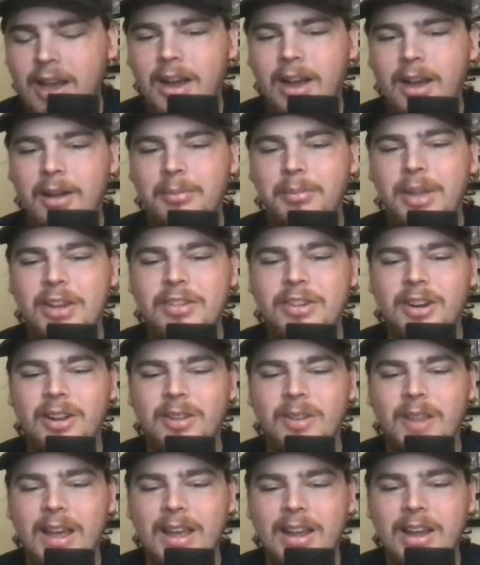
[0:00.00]
Make sure to
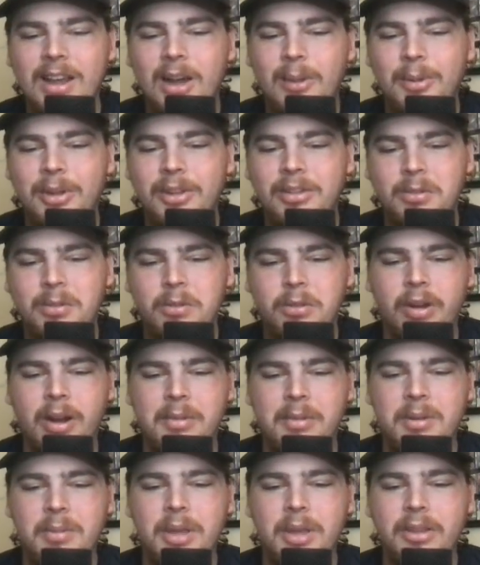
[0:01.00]
like, comment, and
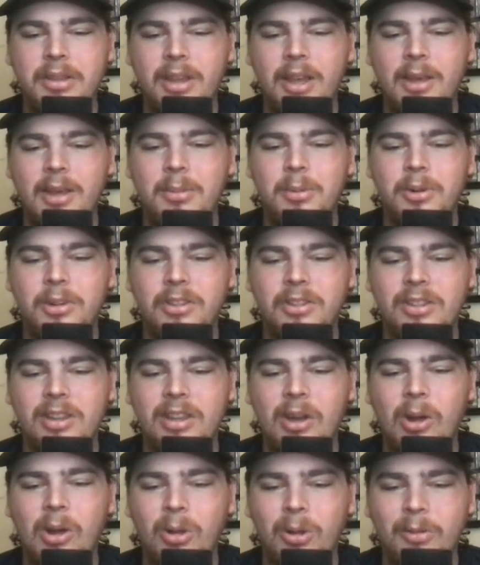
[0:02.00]
subscribe to be able to
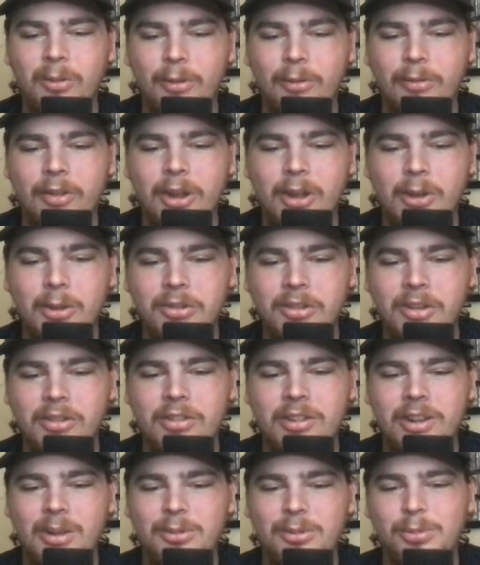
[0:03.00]
see all of our videos
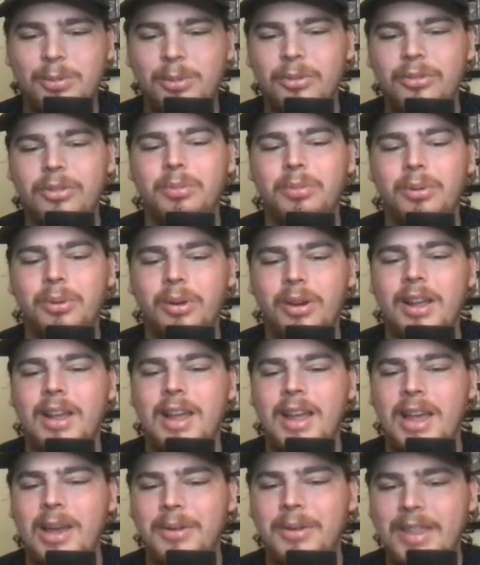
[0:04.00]
on GM Sports Report.
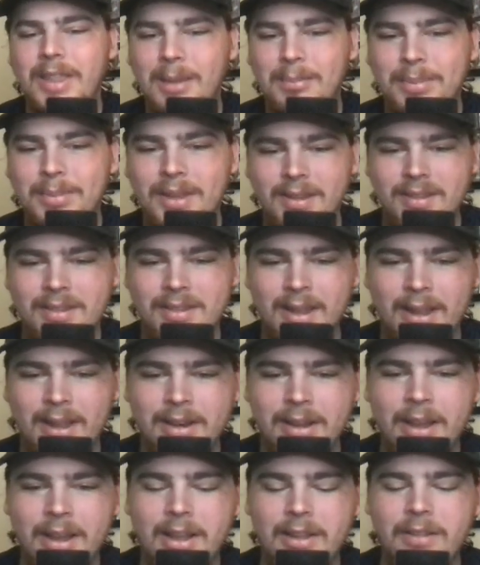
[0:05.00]
And with that being
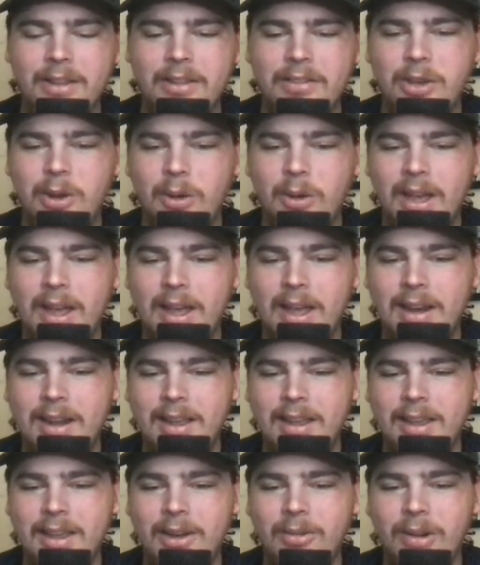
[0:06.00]
said, let's go ahead
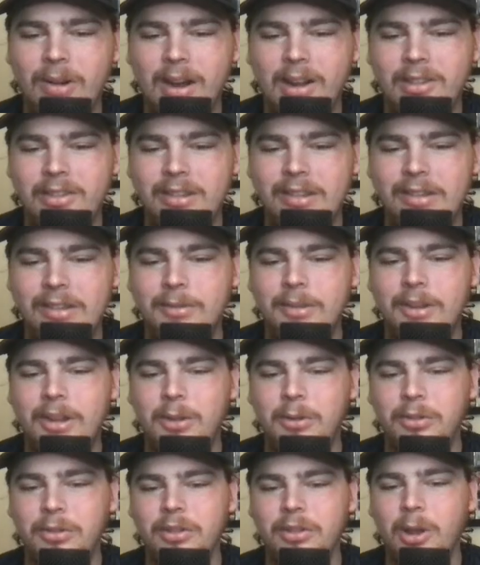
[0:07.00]
and get right into this
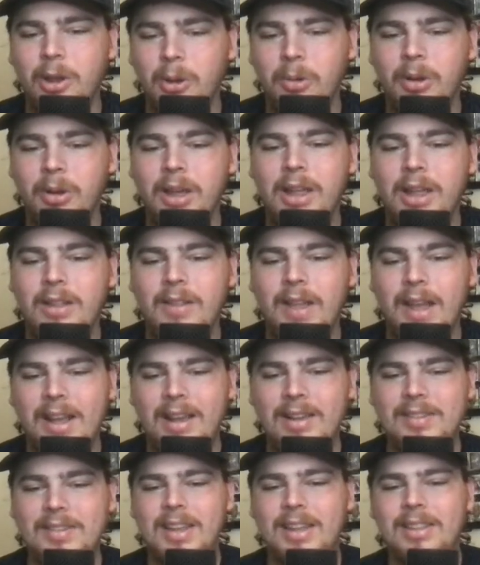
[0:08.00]
video. So, like
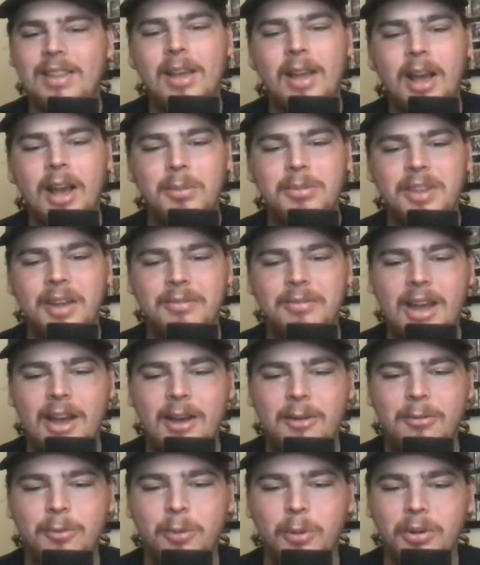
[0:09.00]
I said, the Cubs have
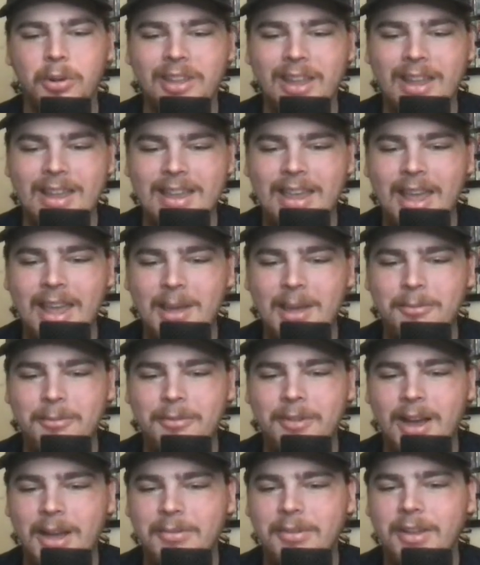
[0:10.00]
now forced a Game
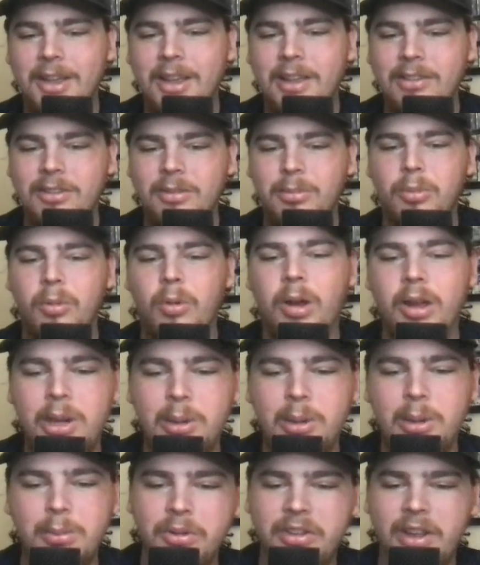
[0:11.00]
5 against the
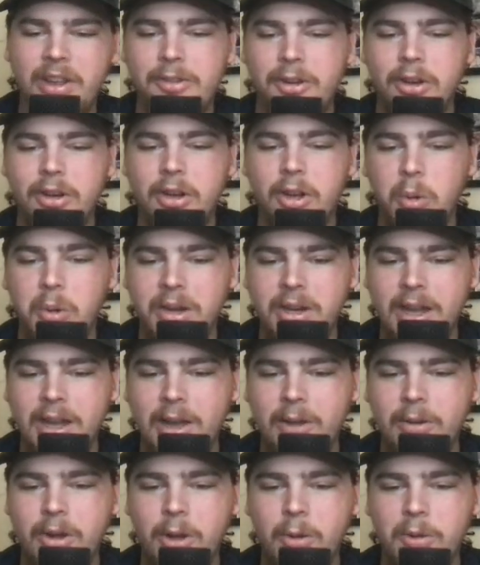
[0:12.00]
Milwaukee Brewers after going
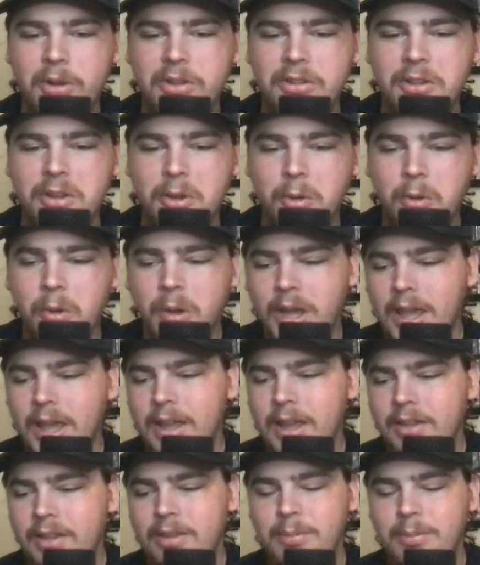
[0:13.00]
down 0-2
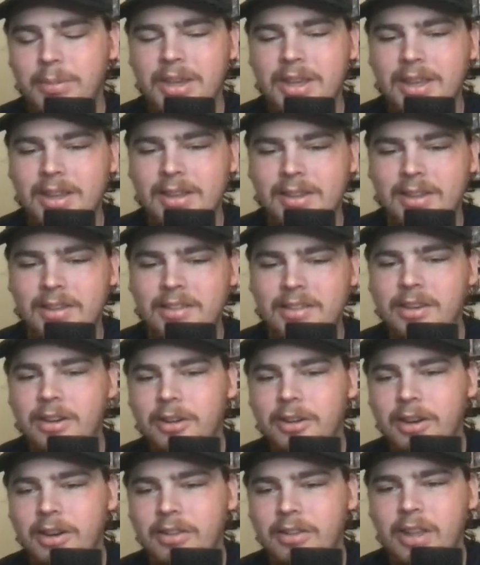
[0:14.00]
to begin this
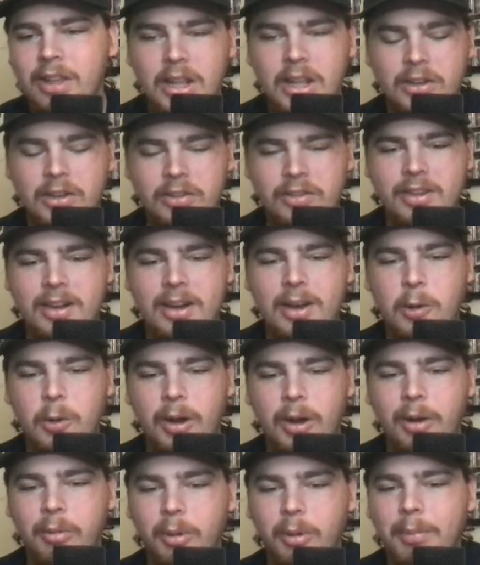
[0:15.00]
series. Just an
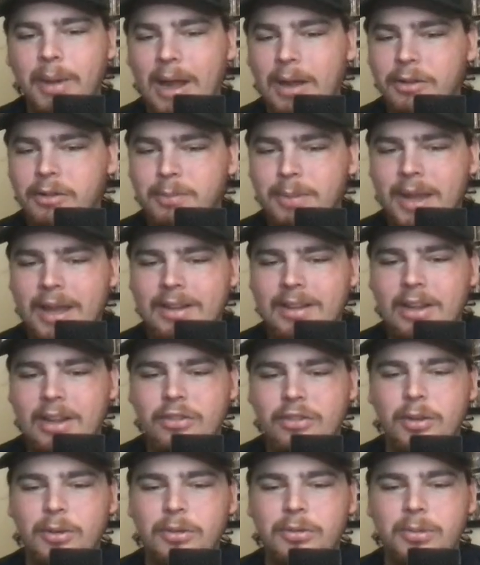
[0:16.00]
incredible bounce back that
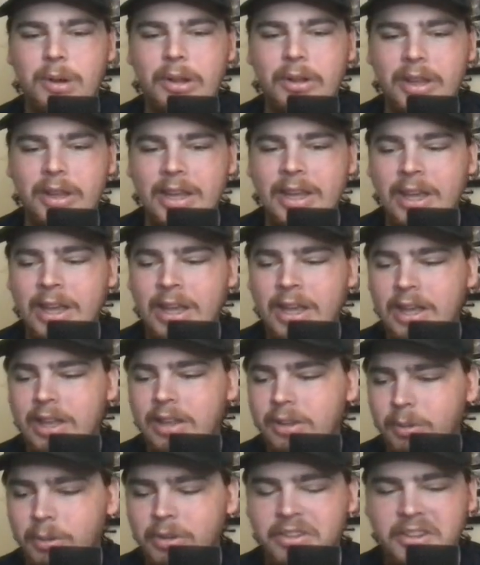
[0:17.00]
shows really
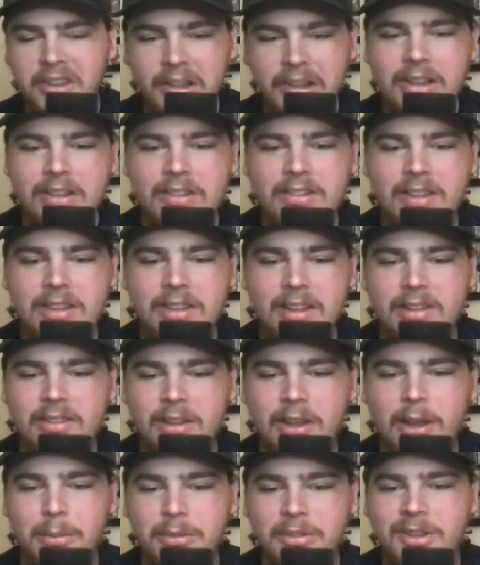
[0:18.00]
the resilience that this
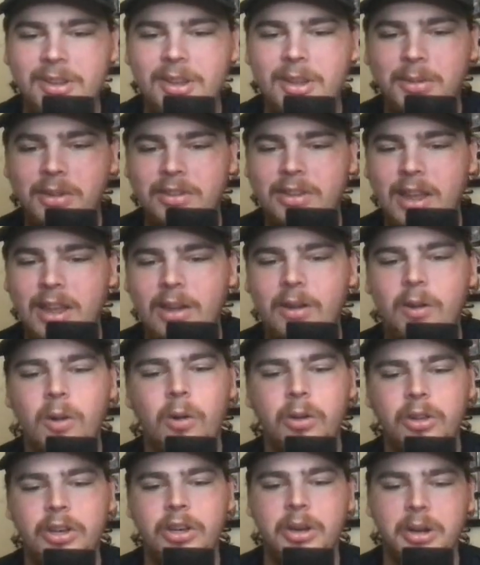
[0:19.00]
Cubs team has had
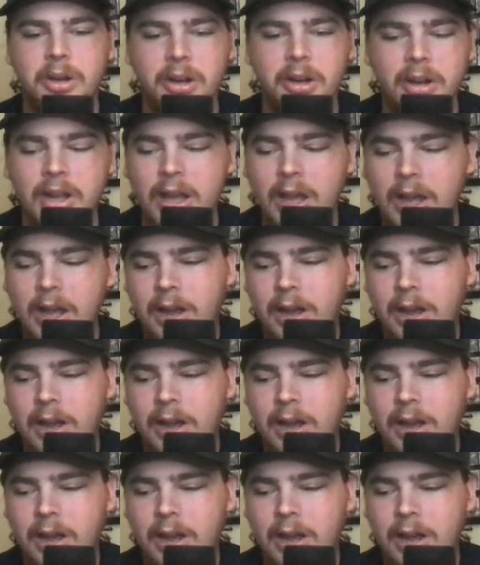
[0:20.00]
all year.